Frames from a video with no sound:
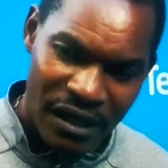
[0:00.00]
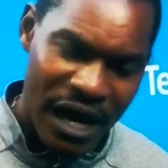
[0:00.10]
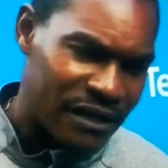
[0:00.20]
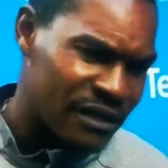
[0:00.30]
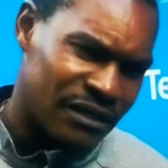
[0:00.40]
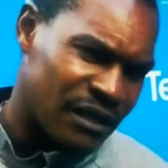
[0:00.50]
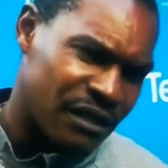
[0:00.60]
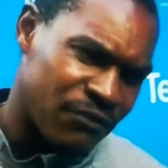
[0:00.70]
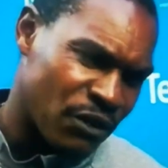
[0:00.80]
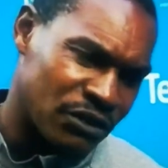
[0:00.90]
Yeah, I think
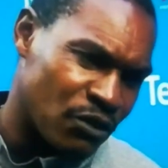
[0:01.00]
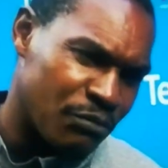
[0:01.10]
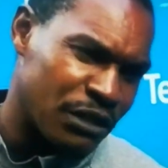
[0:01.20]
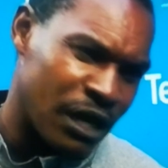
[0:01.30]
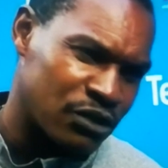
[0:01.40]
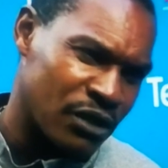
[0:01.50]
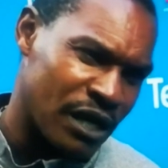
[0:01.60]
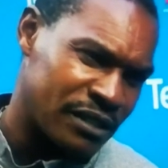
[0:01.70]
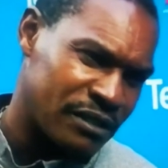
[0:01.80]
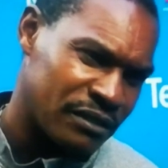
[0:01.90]
the ref was a little bit harsh
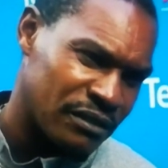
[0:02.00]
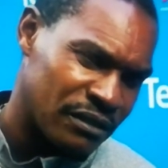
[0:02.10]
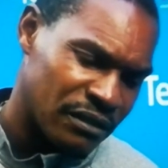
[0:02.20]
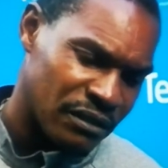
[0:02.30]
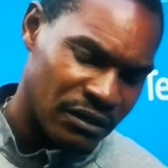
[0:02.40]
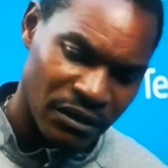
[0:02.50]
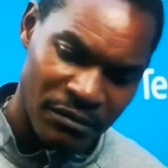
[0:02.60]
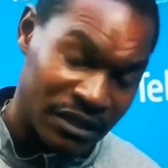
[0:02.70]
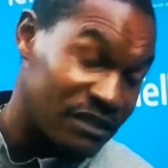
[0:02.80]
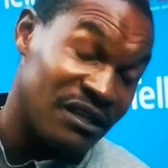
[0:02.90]
on us. You
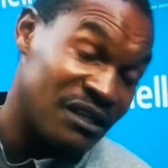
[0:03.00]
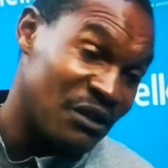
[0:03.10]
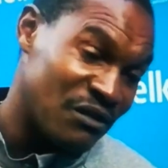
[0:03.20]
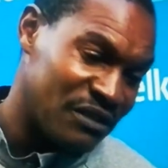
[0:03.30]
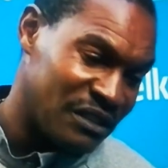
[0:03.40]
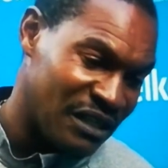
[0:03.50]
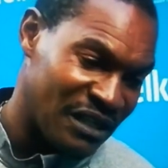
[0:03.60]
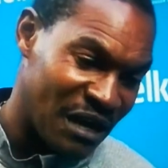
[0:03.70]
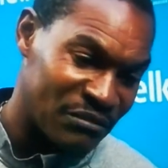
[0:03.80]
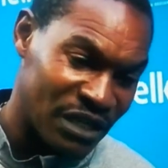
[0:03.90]
know, but at the end of the
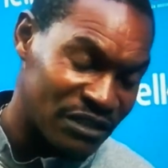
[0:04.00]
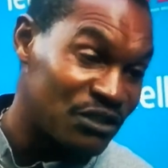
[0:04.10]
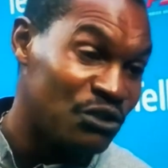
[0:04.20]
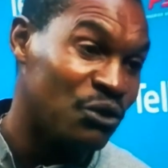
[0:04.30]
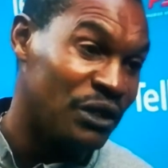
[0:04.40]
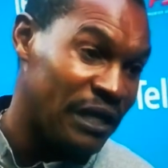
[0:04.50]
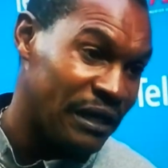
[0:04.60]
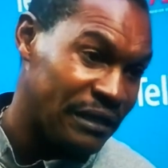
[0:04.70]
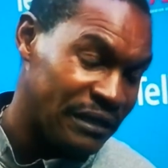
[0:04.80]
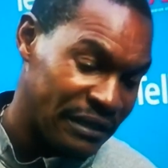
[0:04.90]
day, I'm just new
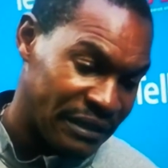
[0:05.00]
here.